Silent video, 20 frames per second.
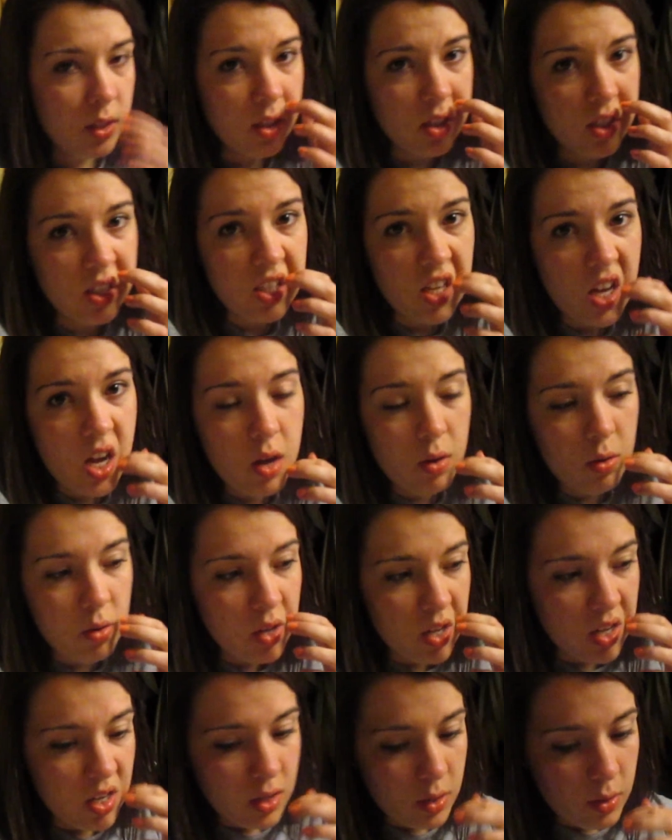So
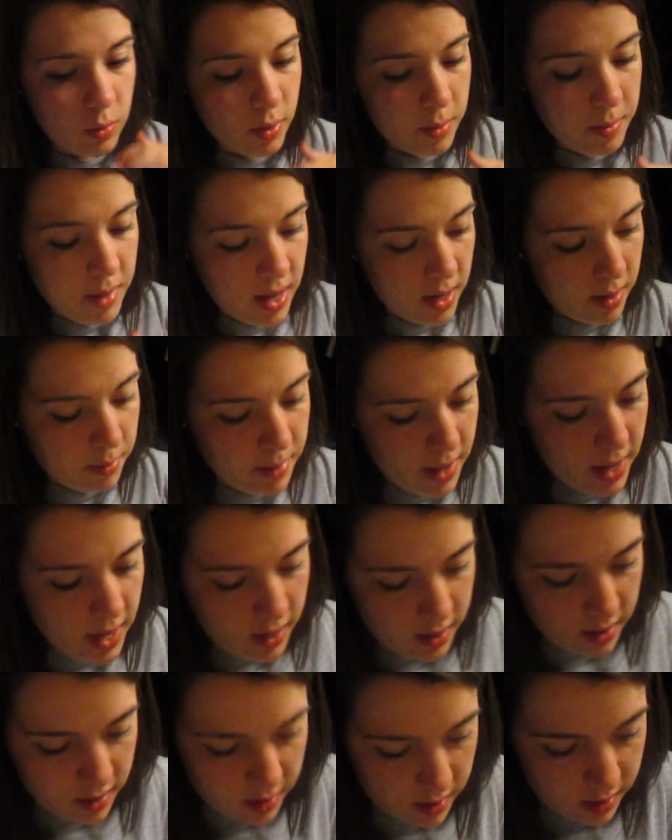we made it
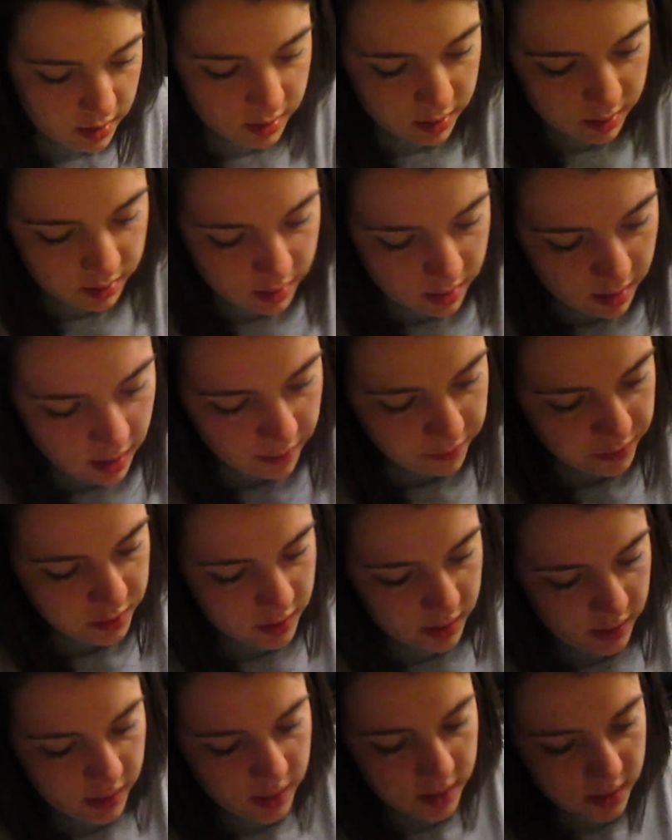back
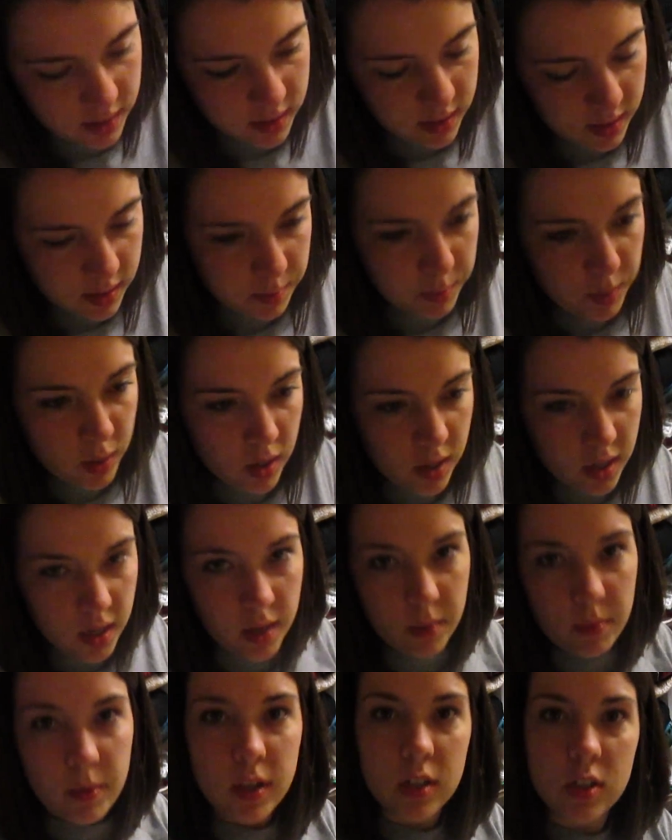after Alexis's
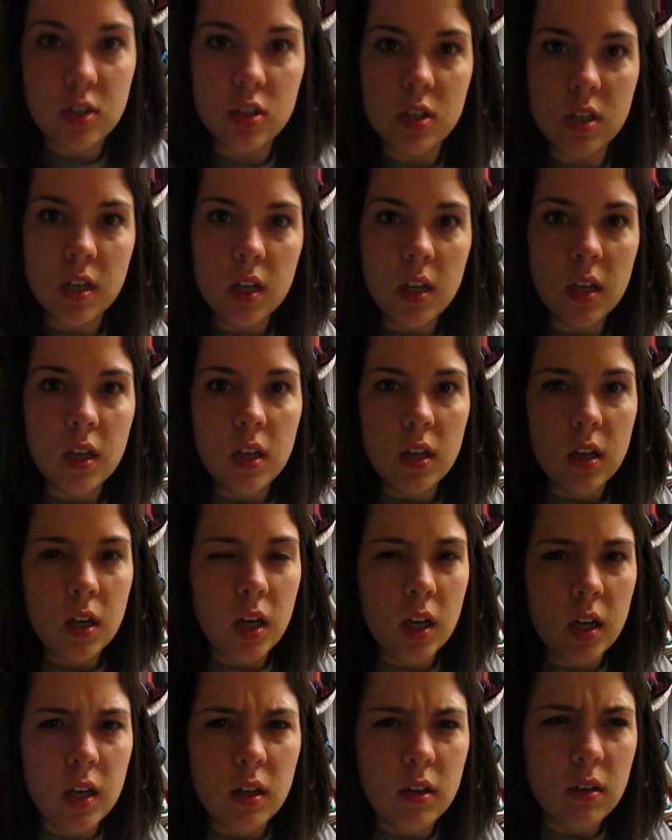party, which,
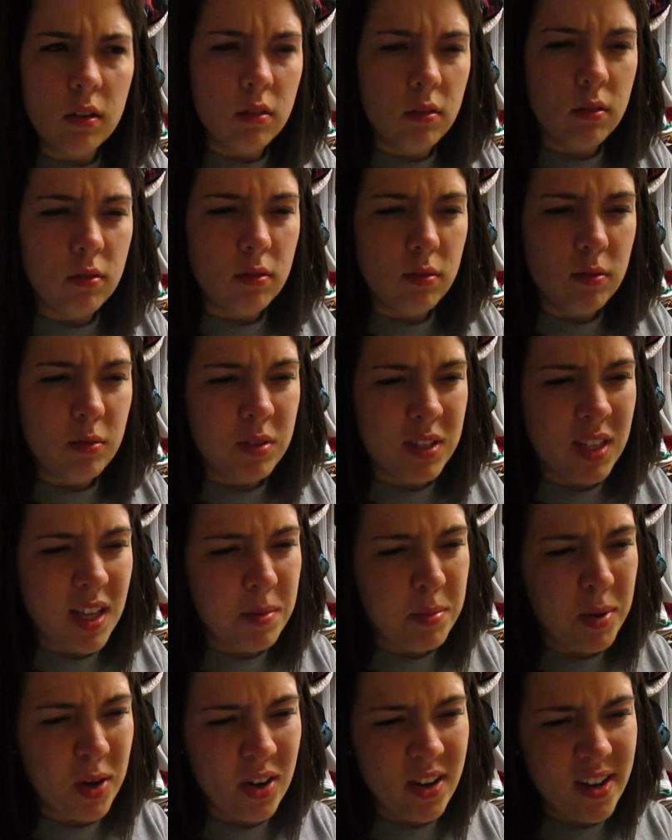or was that
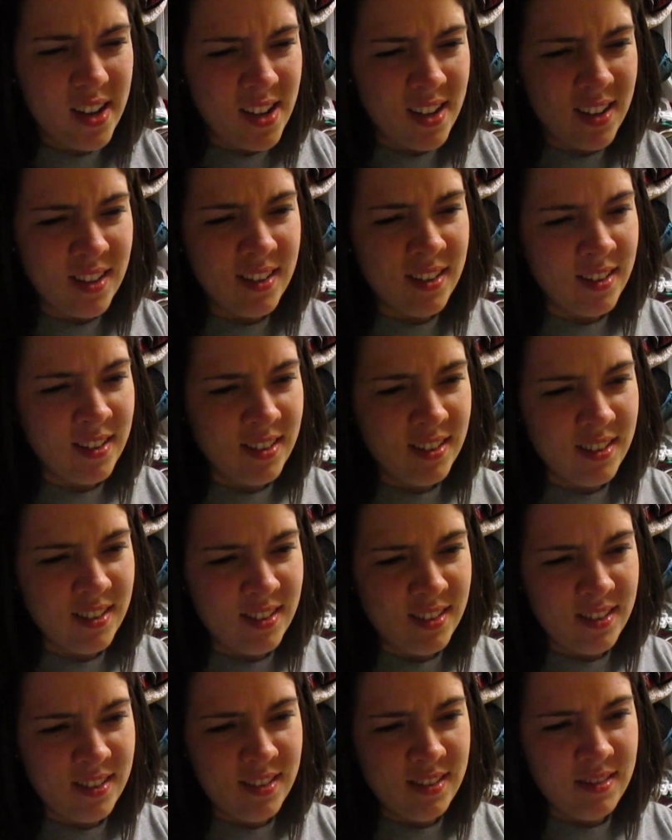a party?
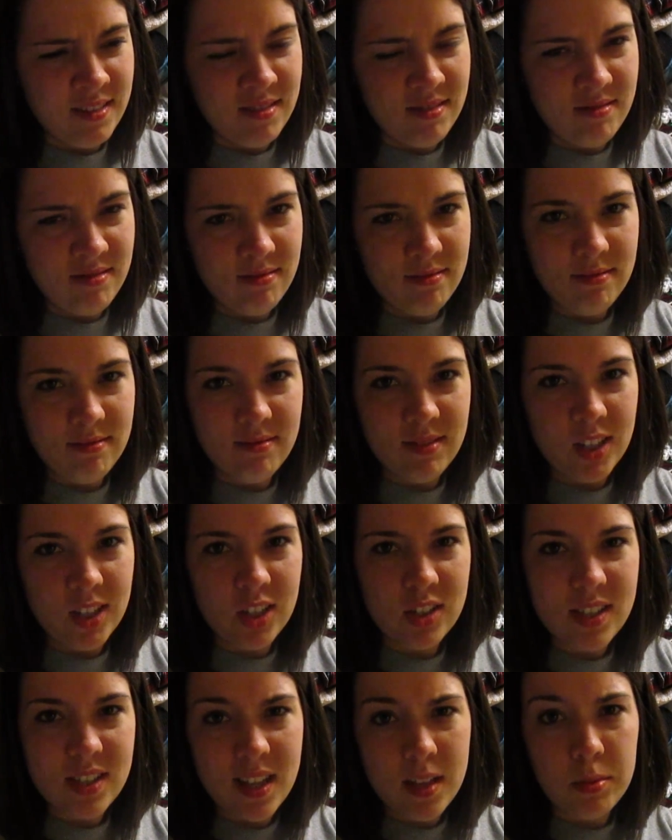
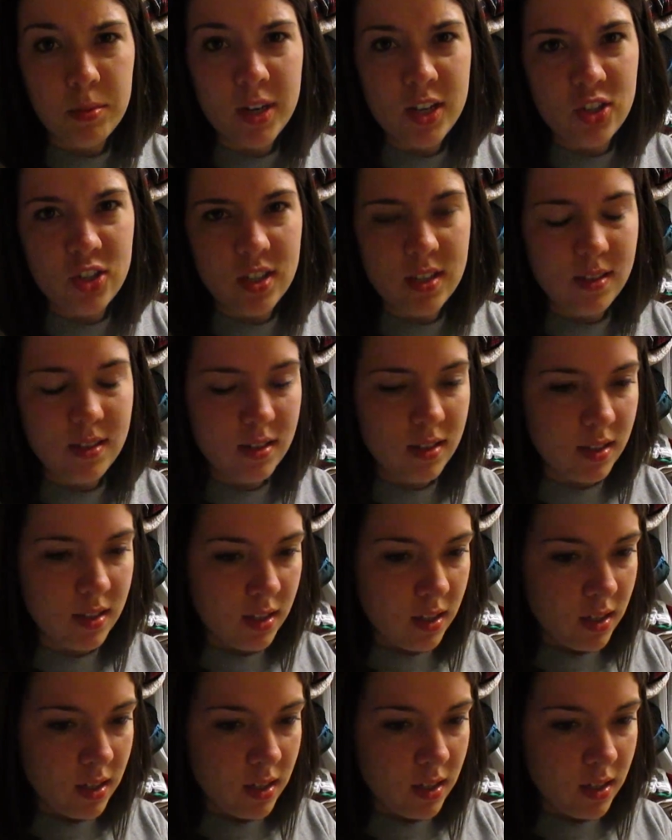her celebrations.